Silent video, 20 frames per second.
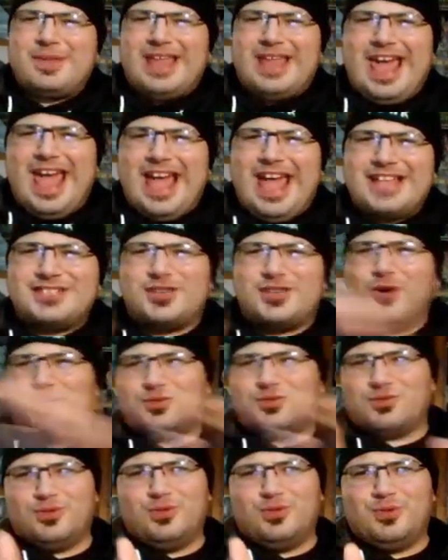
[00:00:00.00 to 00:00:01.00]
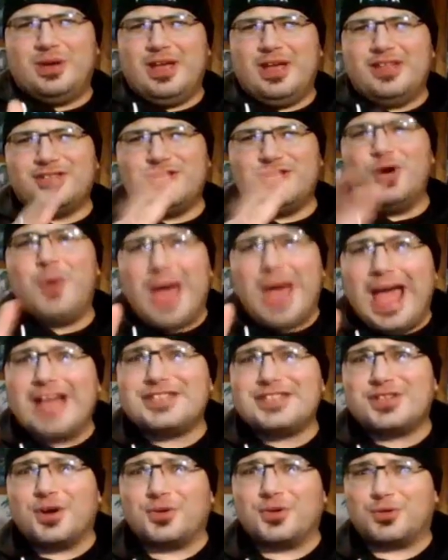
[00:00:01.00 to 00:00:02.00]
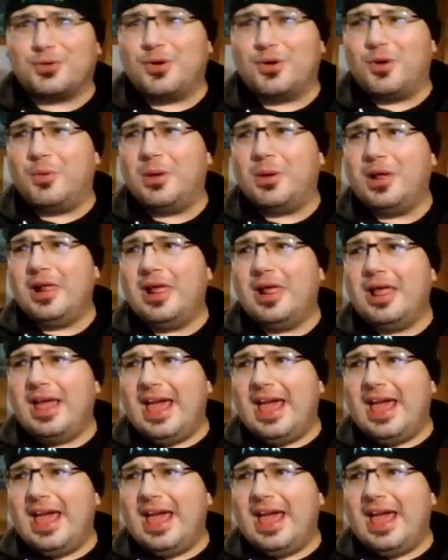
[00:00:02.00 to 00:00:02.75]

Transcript: with the heads go through, two heads go through,